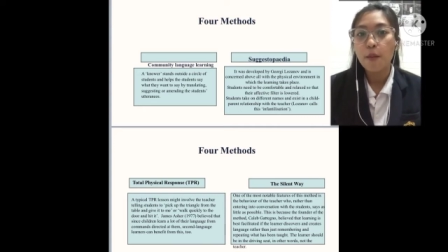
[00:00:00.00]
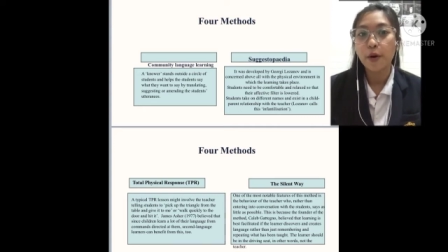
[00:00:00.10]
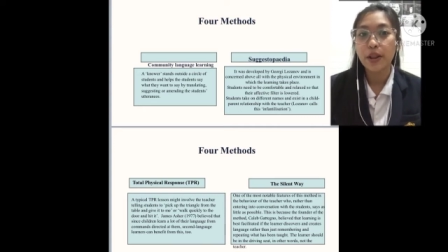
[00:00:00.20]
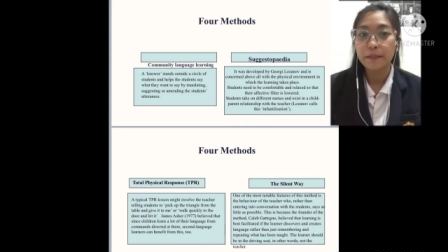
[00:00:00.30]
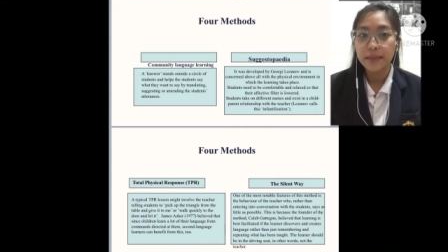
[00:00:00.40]

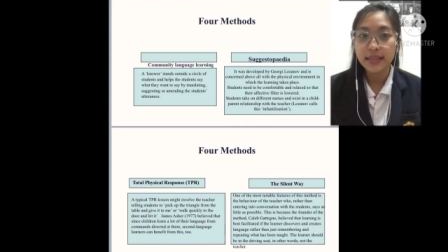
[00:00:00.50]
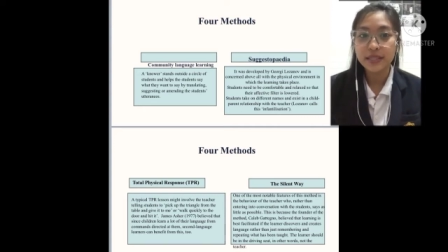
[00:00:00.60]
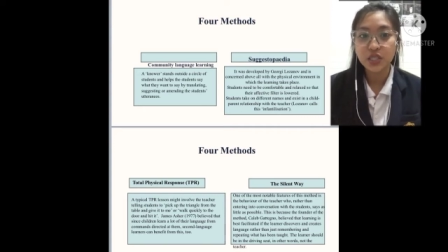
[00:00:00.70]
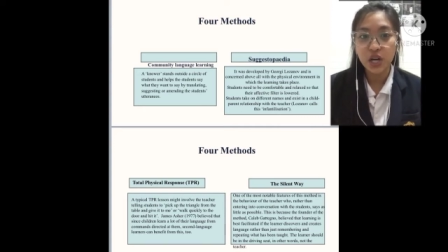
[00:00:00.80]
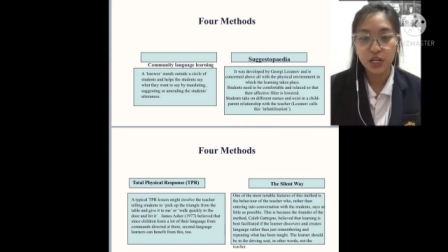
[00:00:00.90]
phonemic
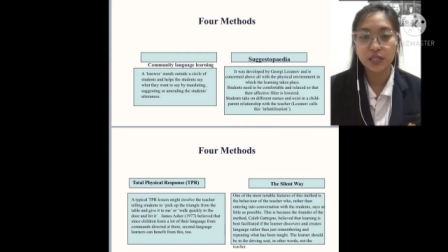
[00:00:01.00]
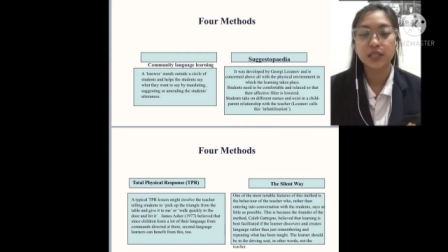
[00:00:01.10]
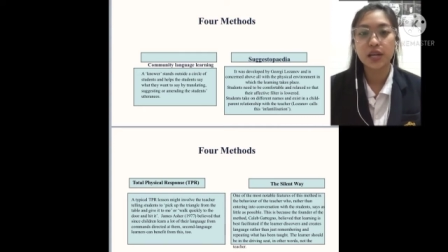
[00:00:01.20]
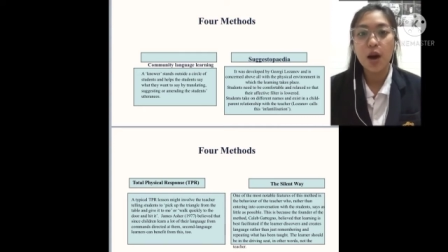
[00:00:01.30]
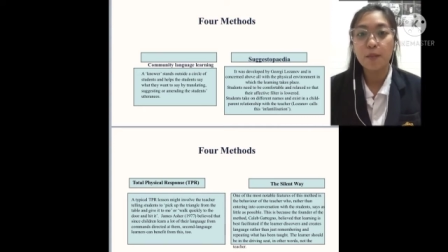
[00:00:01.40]

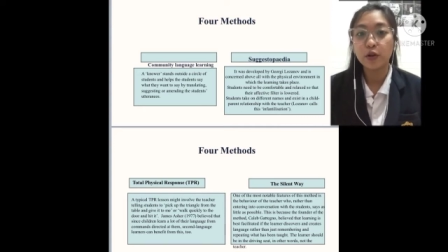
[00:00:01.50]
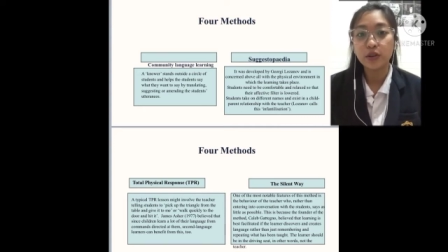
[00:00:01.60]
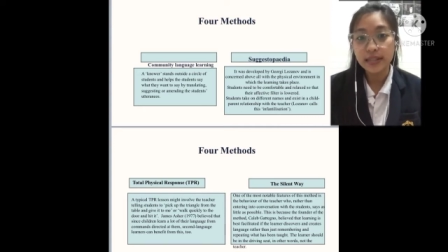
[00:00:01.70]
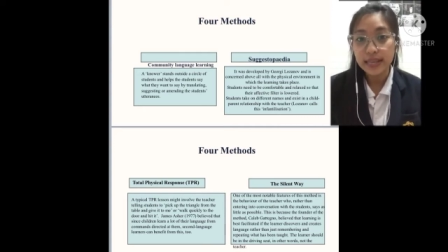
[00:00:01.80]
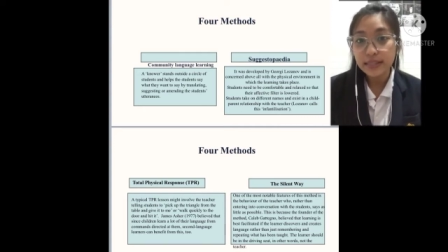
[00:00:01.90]
chart,
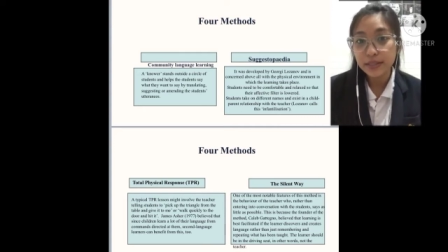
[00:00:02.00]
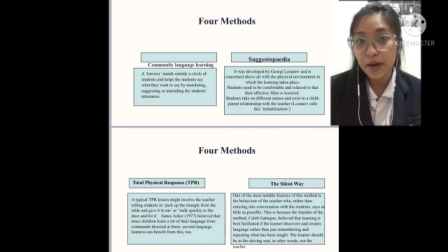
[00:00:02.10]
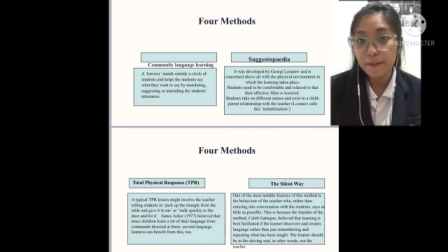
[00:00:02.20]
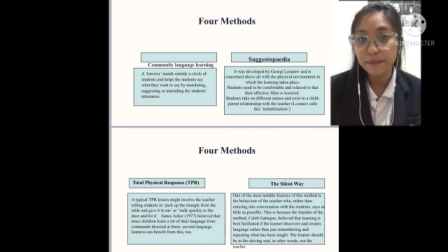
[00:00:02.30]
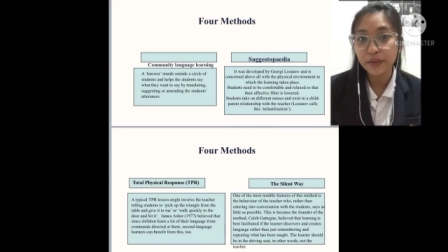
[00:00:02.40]
modeling
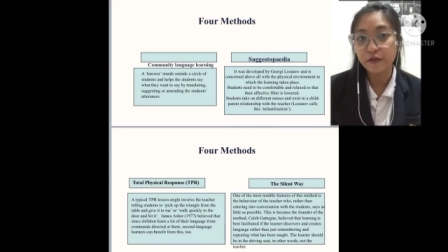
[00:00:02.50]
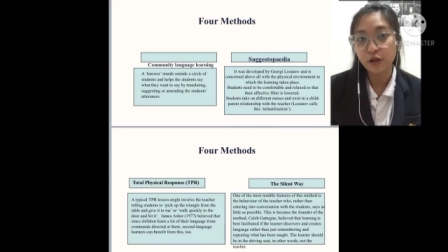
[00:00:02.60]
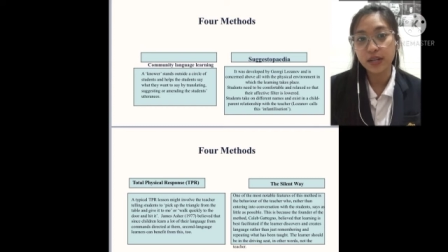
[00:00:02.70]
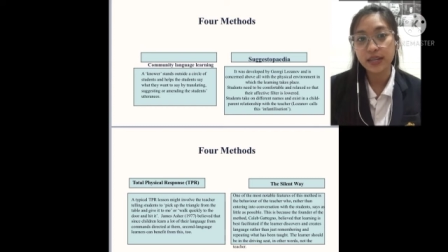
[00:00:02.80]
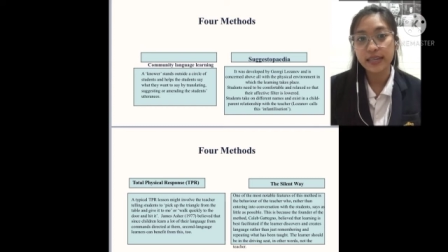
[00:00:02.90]
them
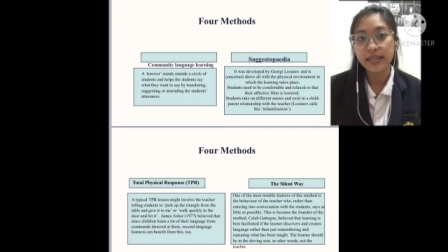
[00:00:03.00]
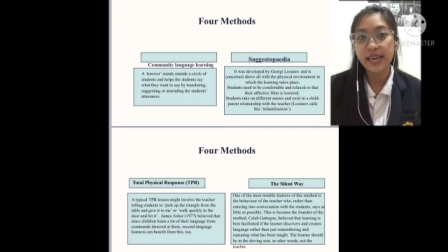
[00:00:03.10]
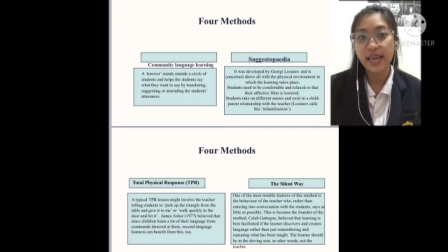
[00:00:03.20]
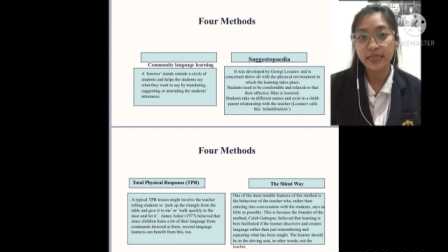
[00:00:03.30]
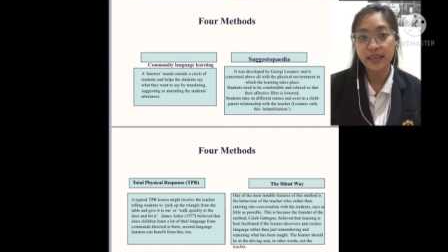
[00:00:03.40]
before
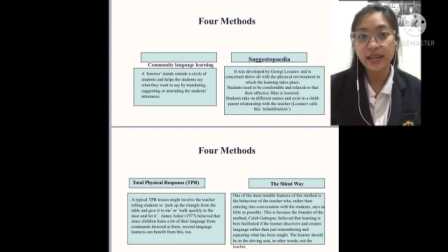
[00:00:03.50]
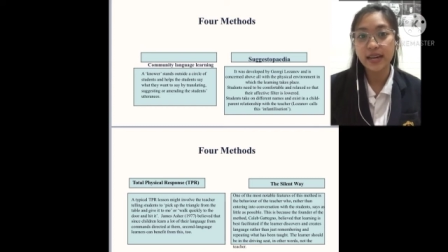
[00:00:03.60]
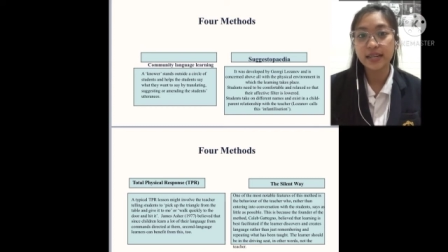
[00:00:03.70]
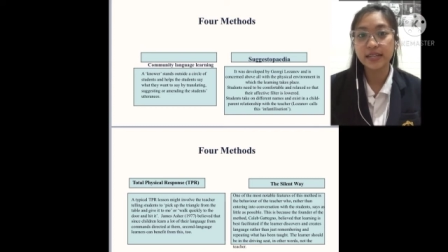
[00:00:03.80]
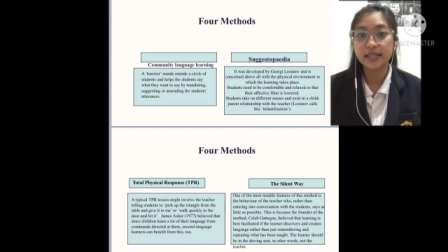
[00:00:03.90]
indicating
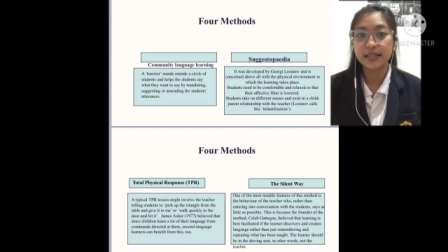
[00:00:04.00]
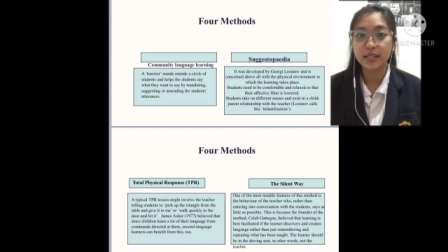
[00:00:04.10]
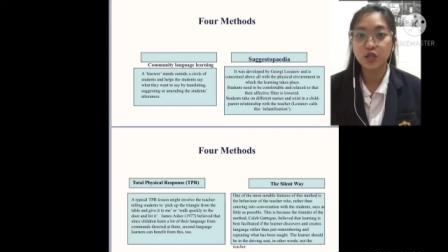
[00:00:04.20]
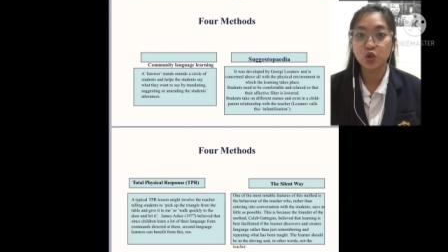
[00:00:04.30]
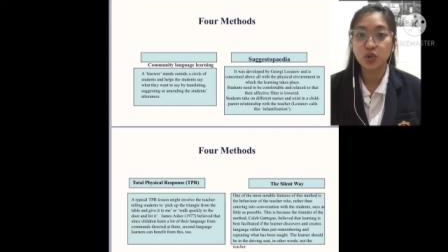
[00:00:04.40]

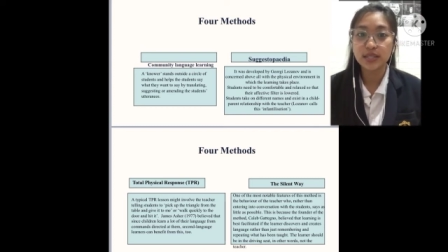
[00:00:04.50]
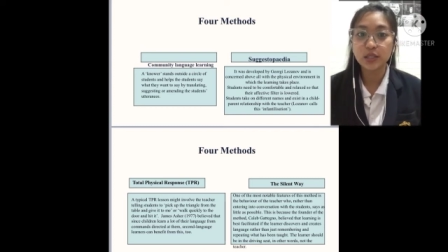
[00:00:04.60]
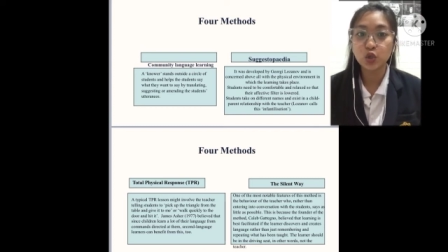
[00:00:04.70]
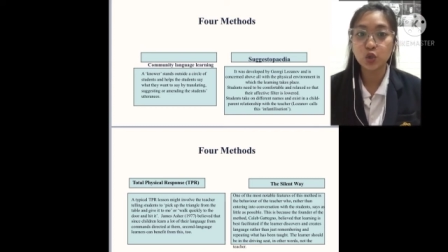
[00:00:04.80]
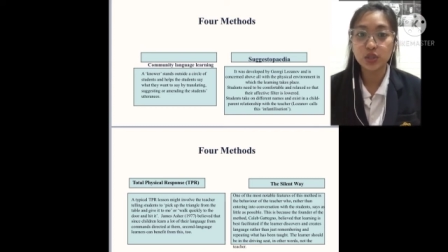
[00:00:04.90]
that
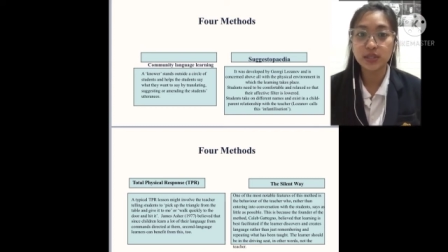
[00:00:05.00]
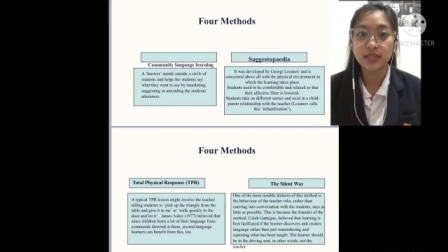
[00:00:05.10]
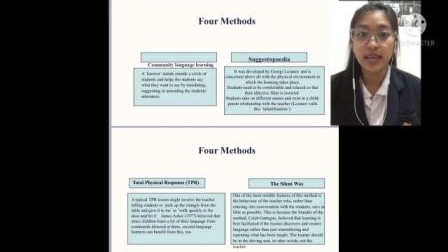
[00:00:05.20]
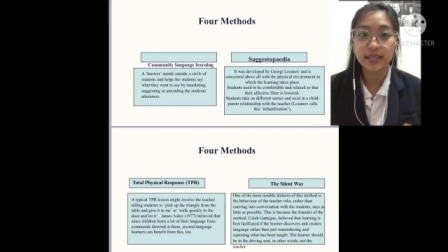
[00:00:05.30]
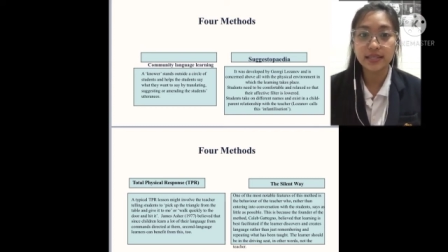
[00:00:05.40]
students should
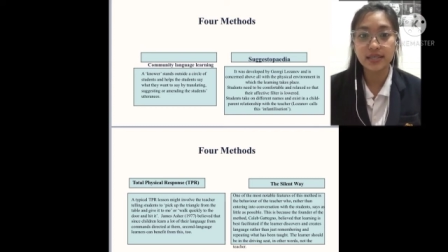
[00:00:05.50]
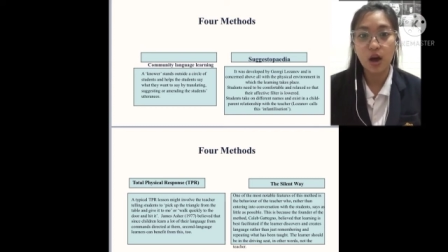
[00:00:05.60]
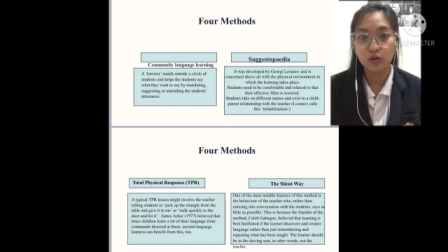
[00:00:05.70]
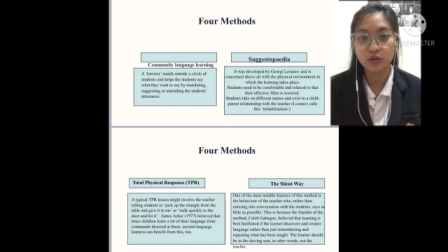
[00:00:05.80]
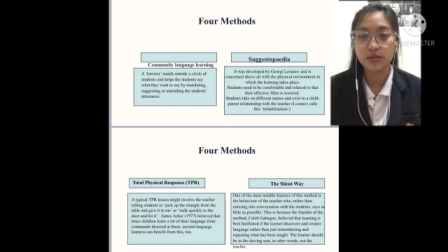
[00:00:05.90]
say the
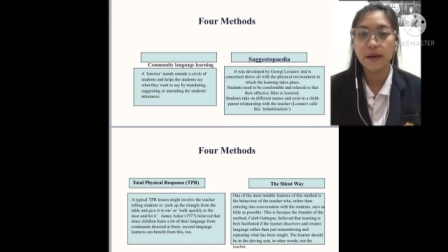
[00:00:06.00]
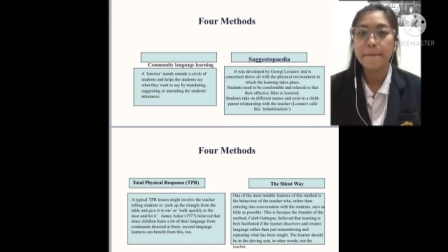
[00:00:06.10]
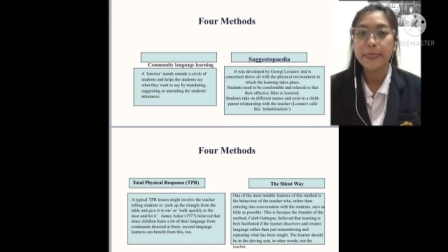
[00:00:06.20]
sounds.